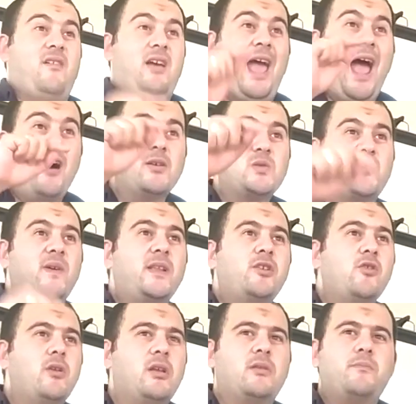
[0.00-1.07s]
Hounsfield
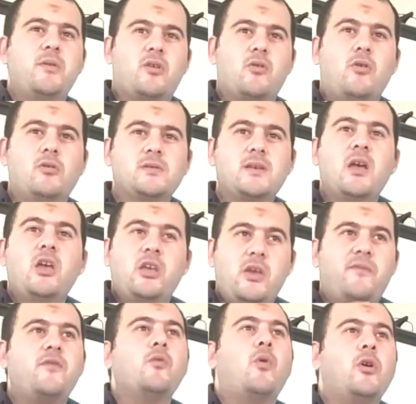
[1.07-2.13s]
unit, because
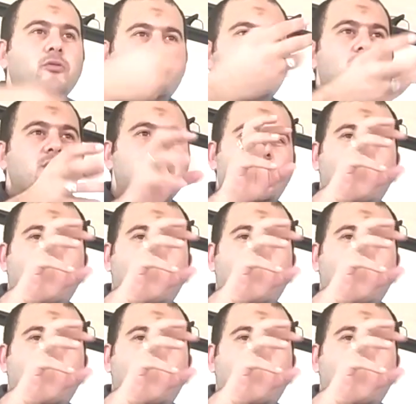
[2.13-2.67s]
if you want to know the